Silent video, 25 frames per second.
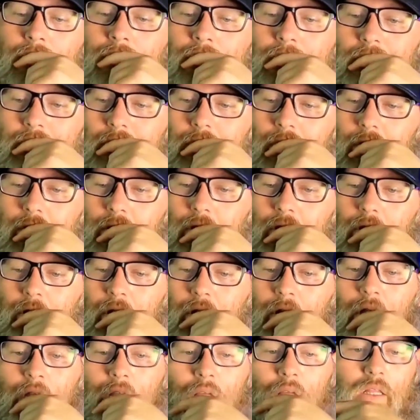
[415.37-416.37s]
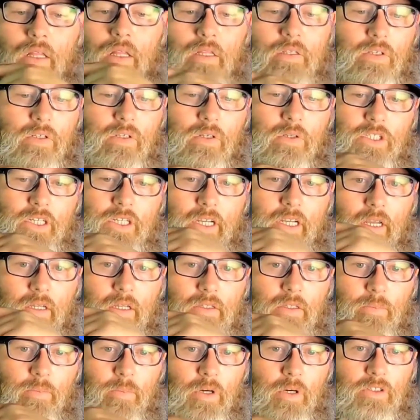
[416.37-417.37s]
So let's go check
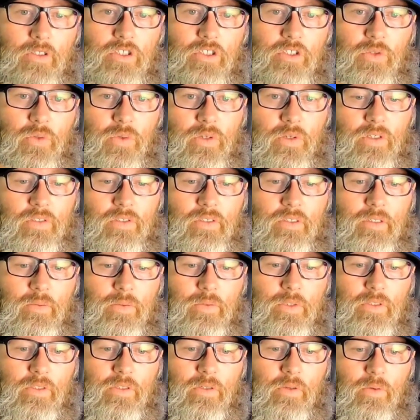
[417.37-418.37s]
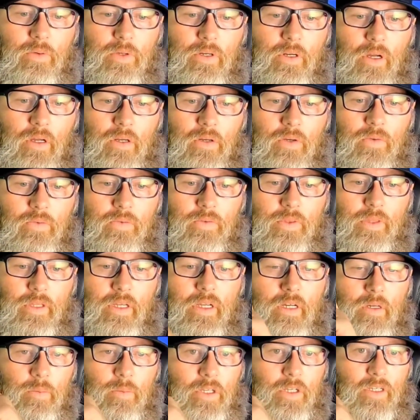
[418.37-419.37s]
out the merch store and see what's going on over
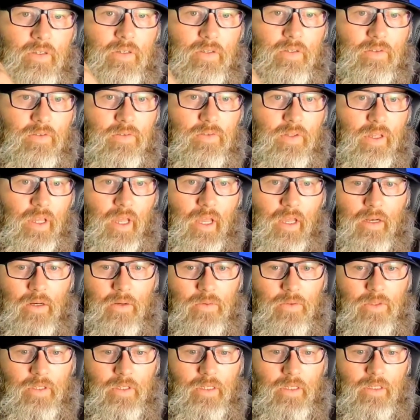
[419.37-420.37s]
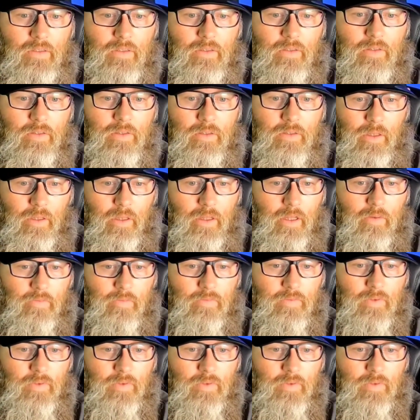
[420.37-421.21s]
there, because I don't think y'all have